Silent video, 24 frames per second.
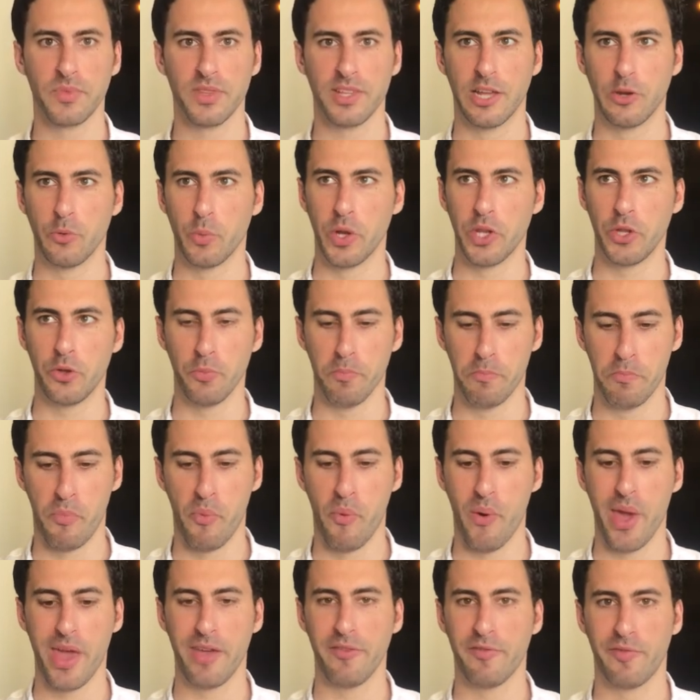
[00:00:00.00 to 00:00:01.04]
And when you
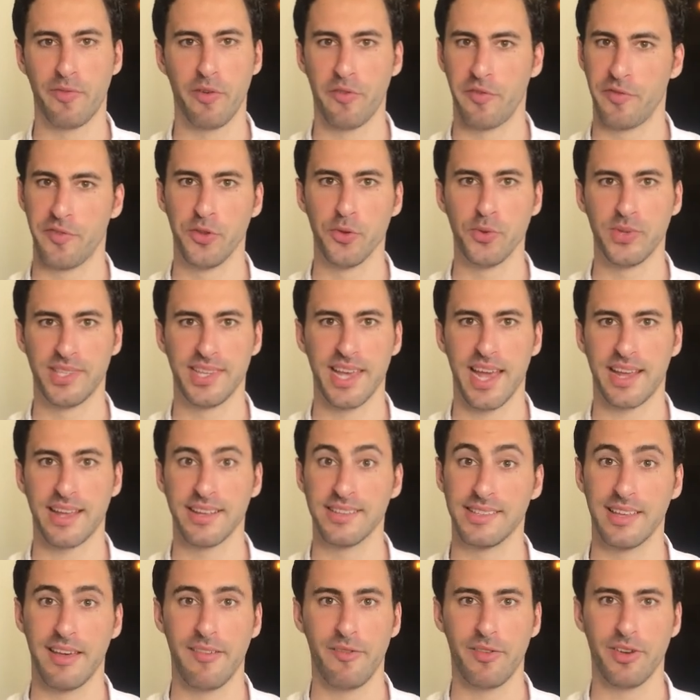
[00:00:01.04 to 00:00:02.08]
brave for a few
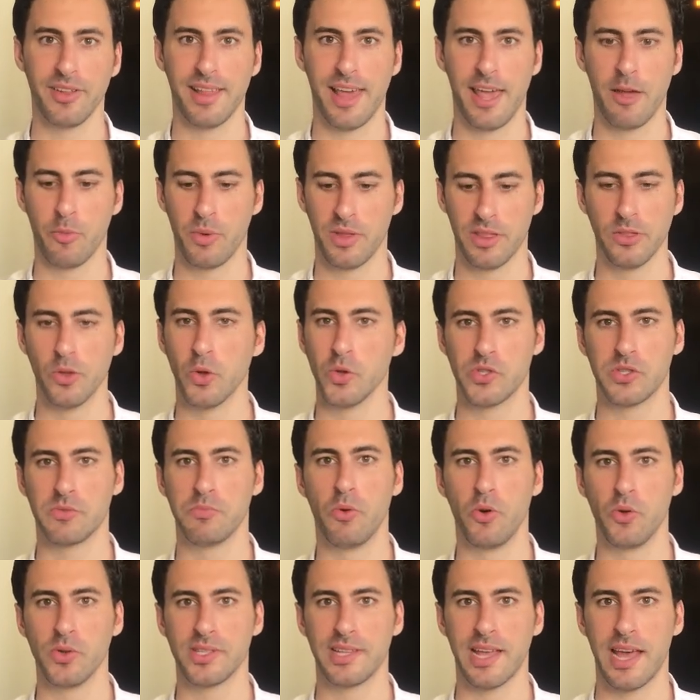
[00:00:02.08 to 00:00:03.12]
seconds every day with those
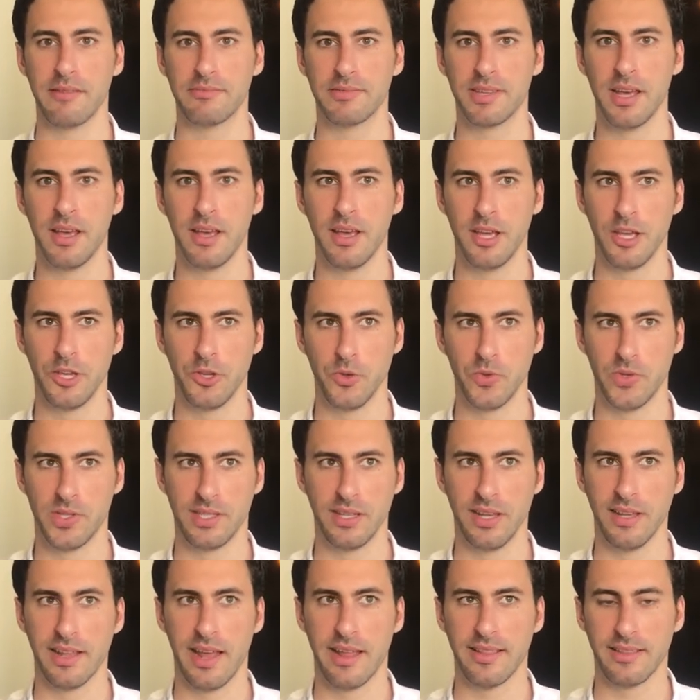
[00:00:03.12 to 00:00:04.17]
small steps, you
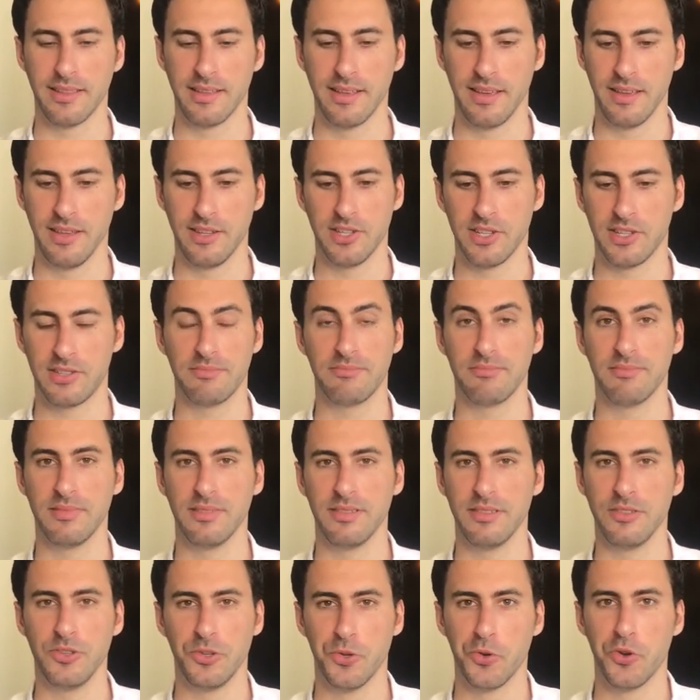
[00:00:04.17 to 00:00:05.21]
see that it, it just,
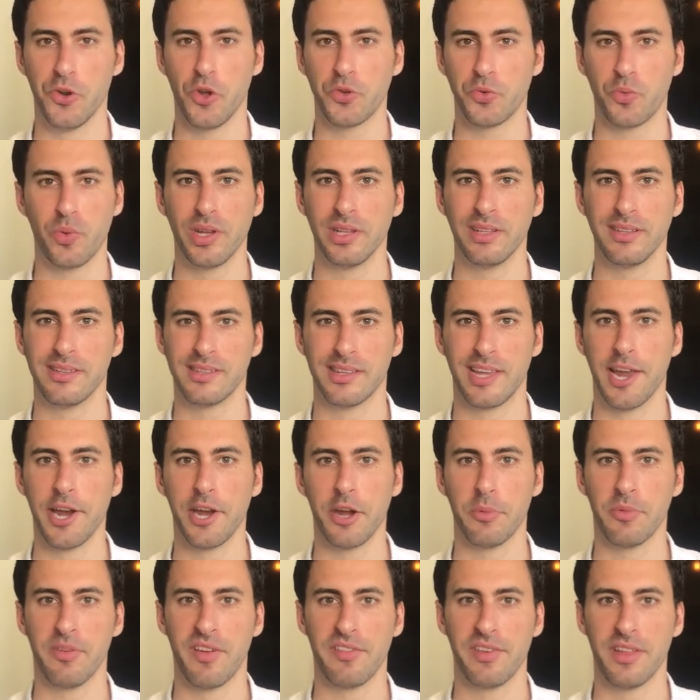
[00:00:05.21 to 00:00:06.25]
you're not really
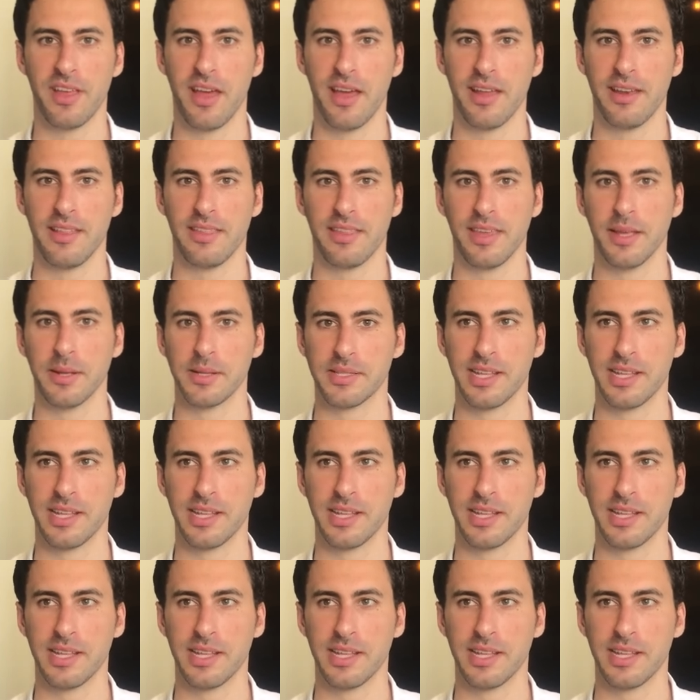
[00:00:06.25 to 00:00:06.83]
scared of every, anything.